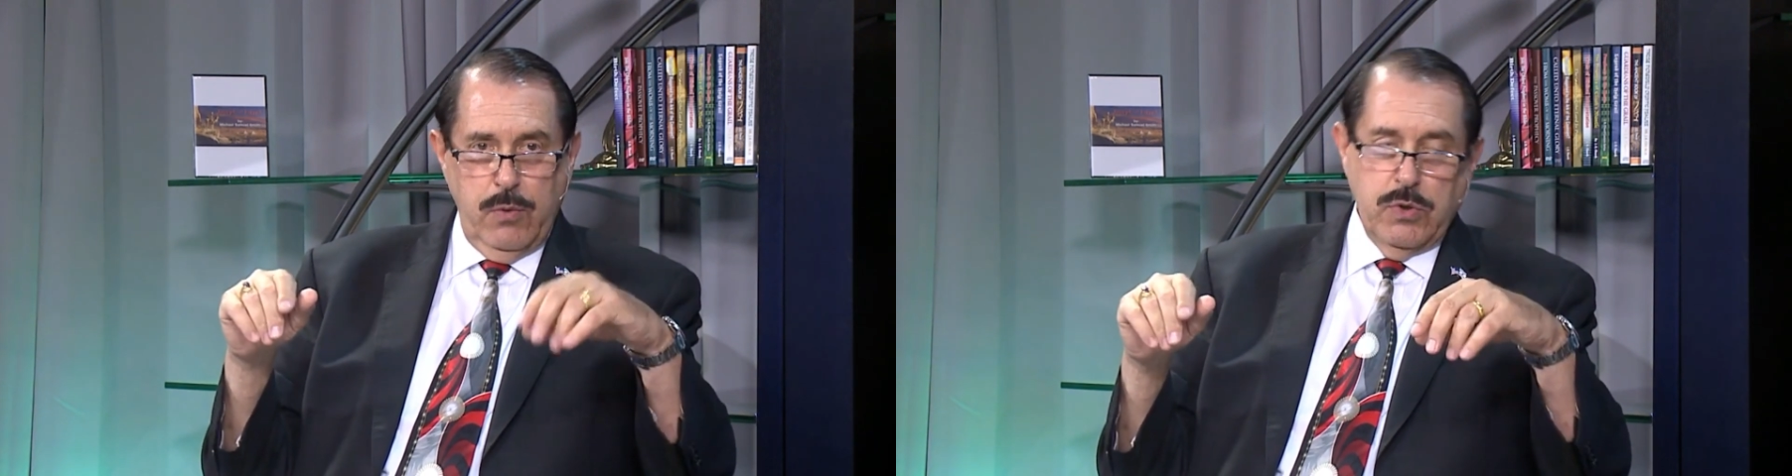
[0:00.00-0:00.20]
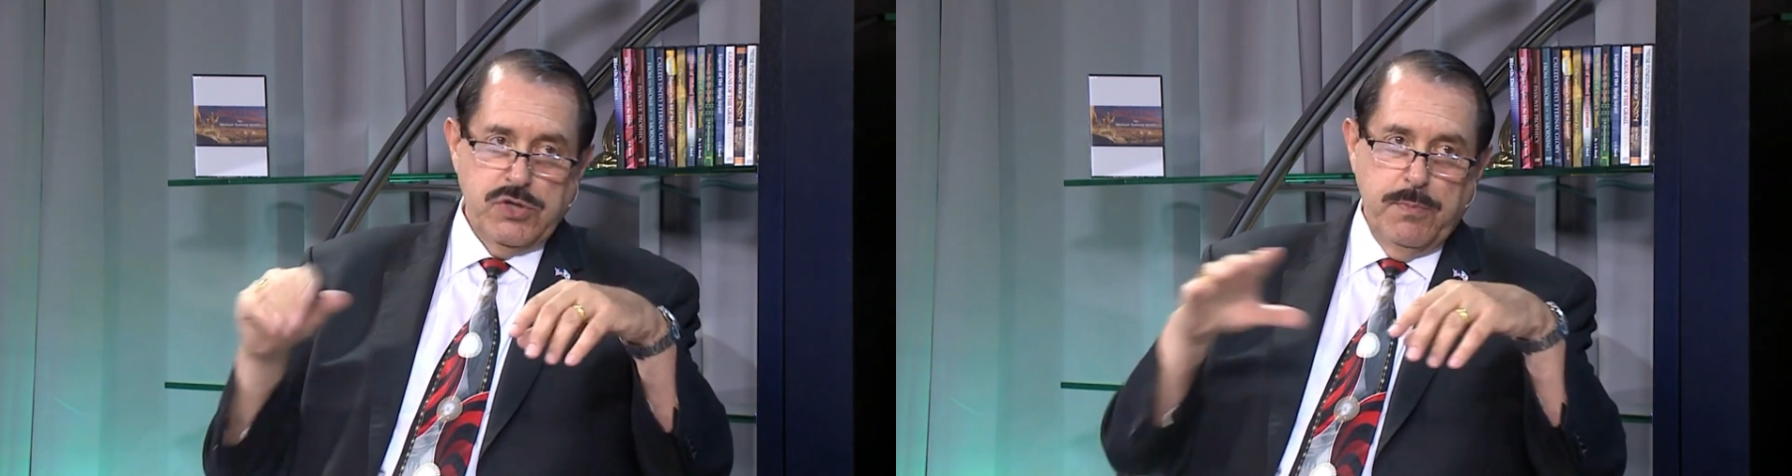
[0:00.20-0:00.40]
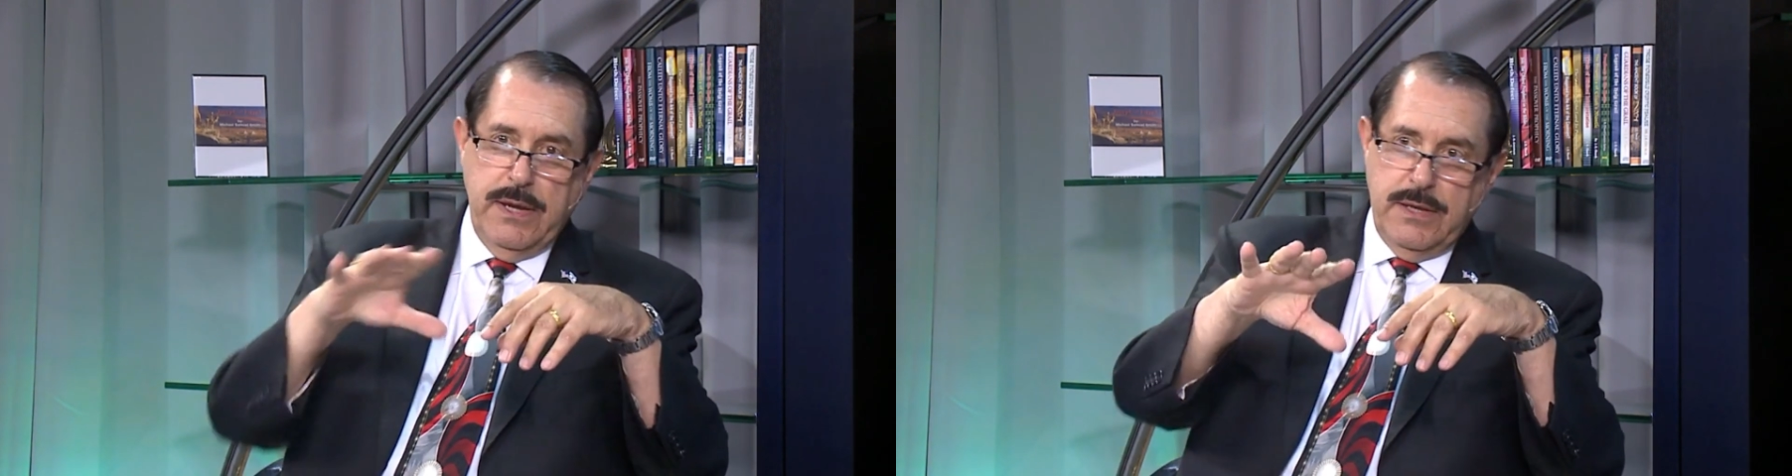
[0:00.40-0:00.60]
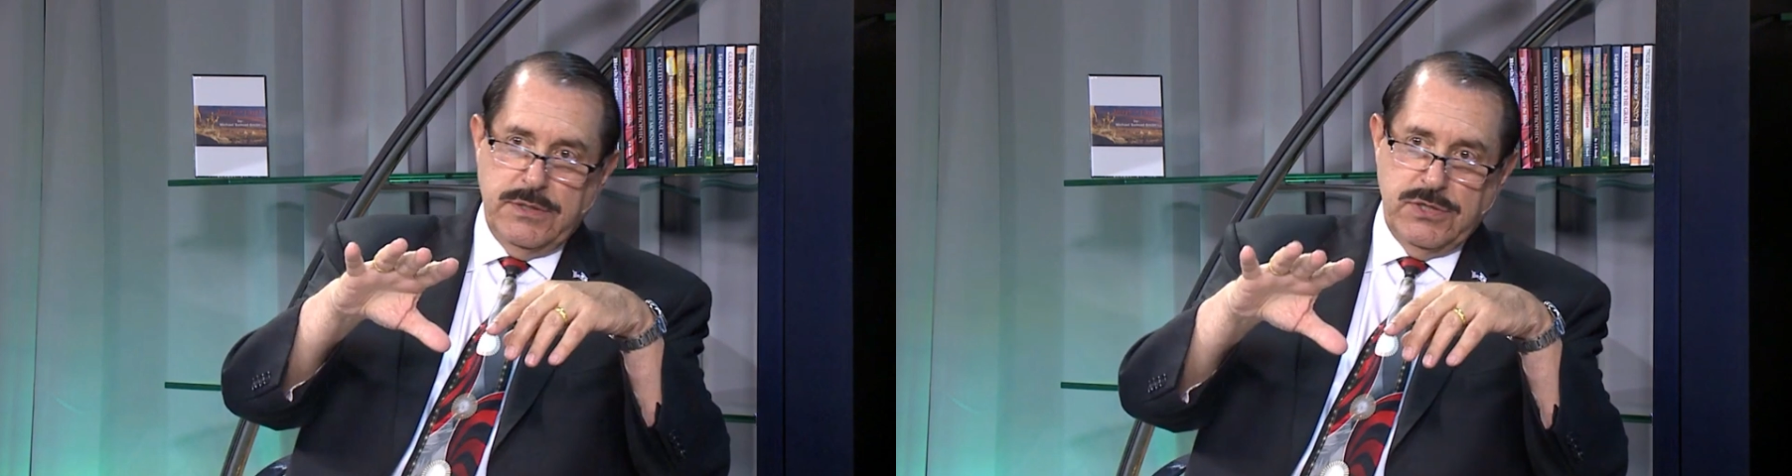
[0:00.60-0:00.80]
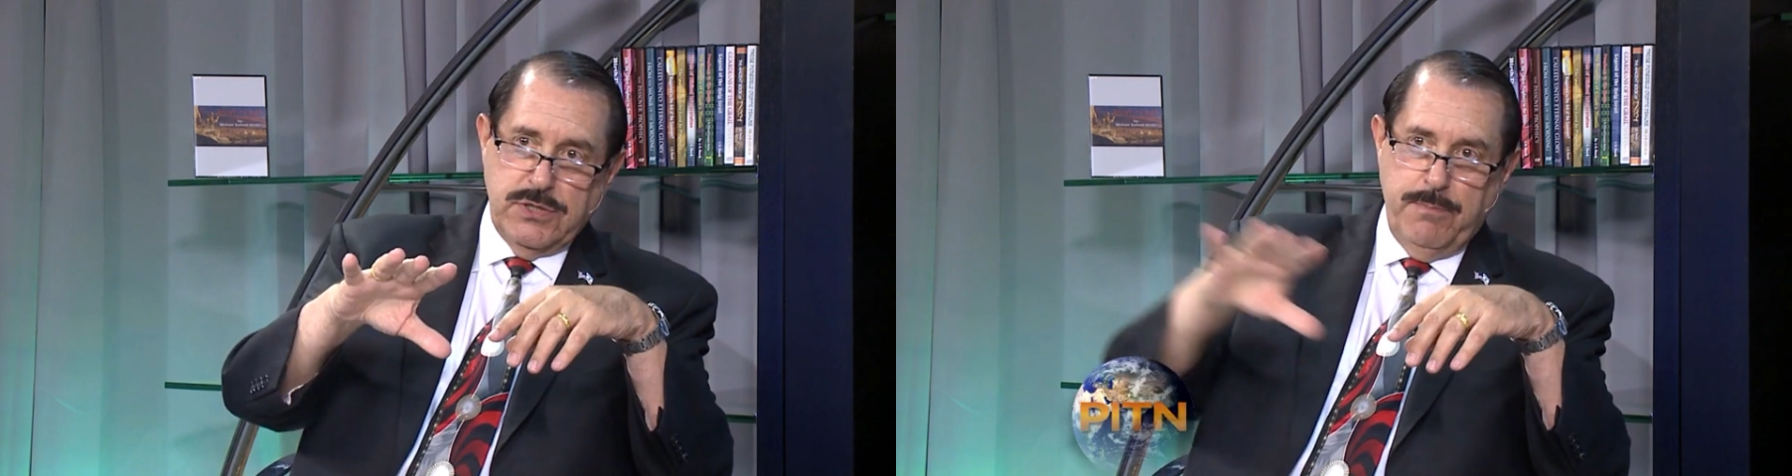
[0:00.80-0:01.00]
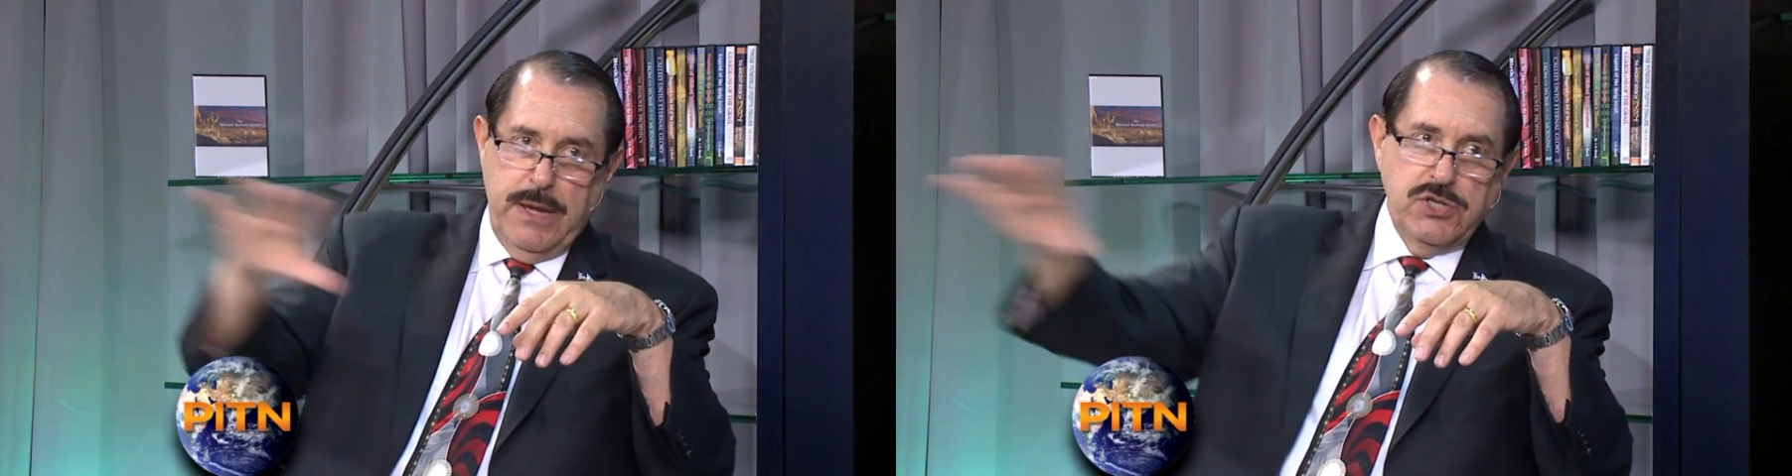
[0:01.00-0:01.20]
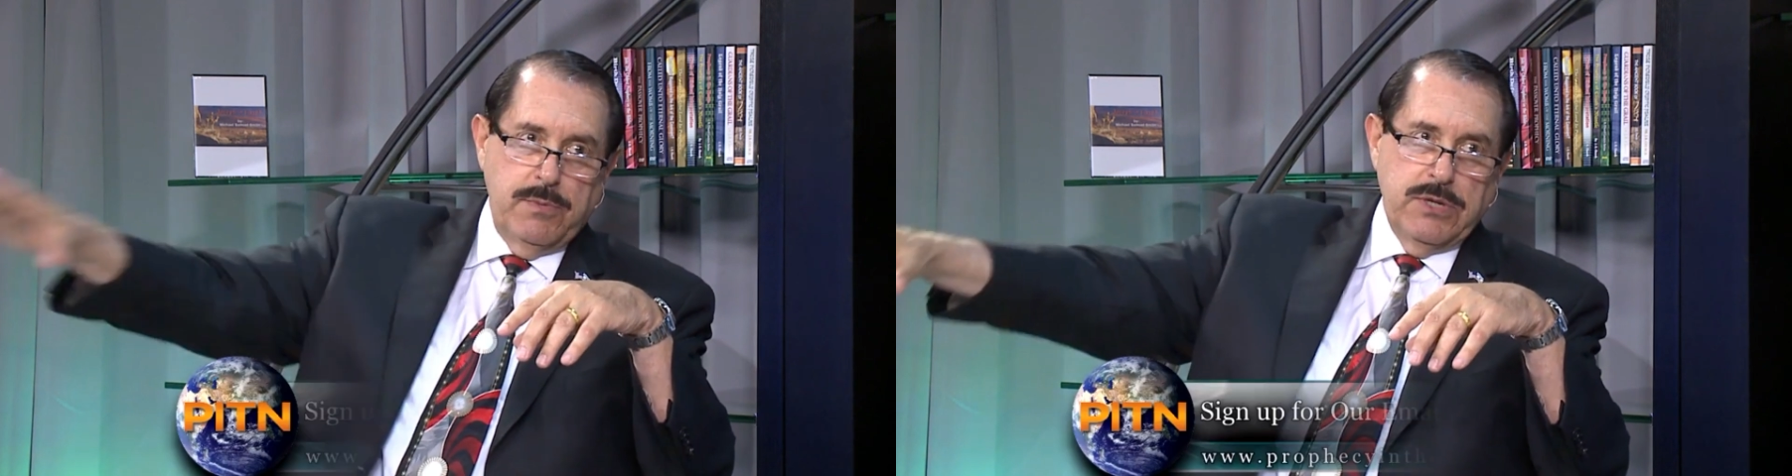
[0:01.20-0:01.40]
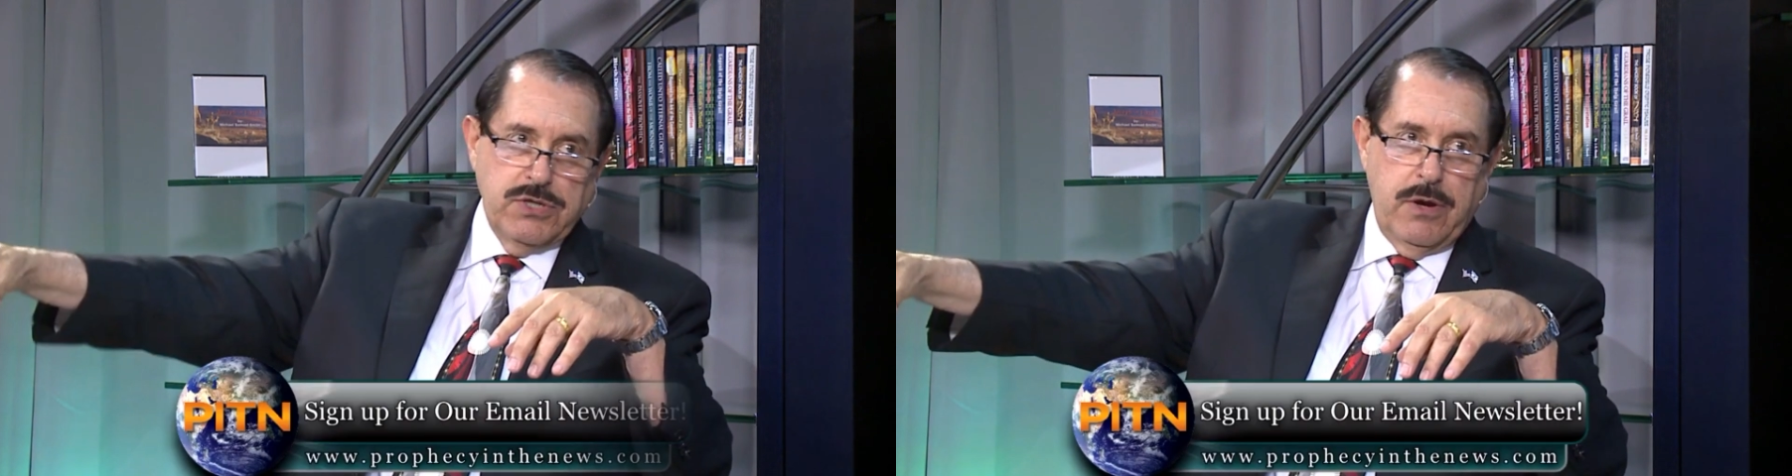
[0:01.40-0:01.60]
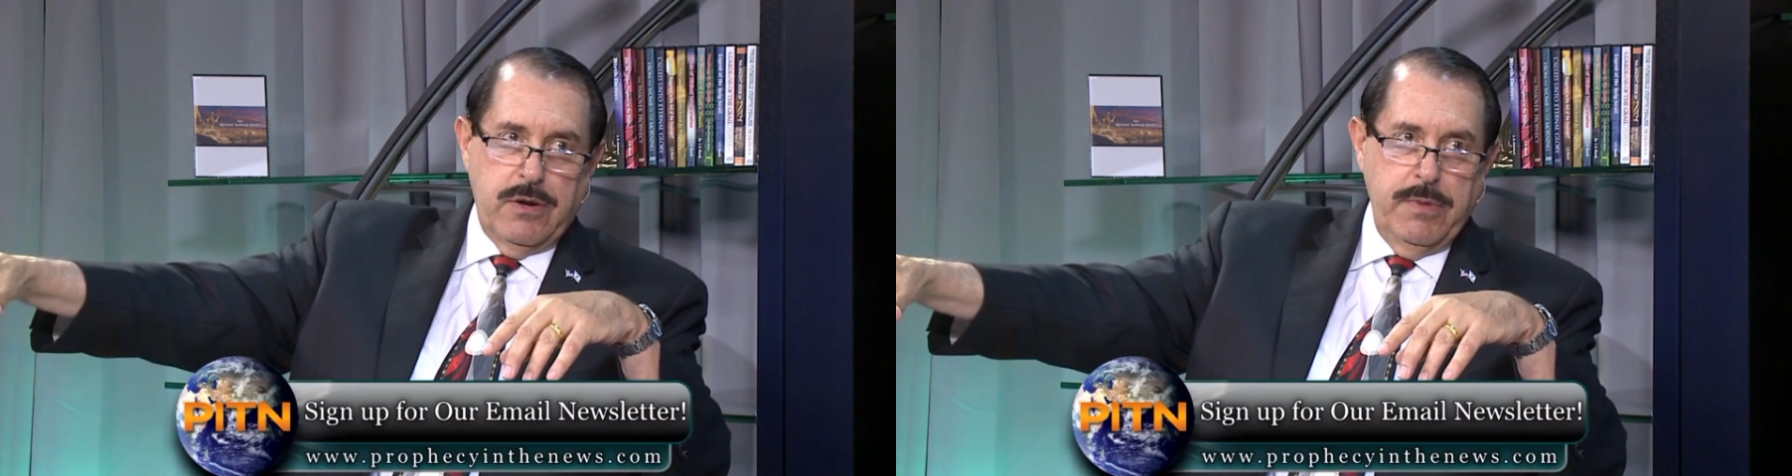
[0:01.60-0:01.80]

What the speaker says: Which means Benjamin's going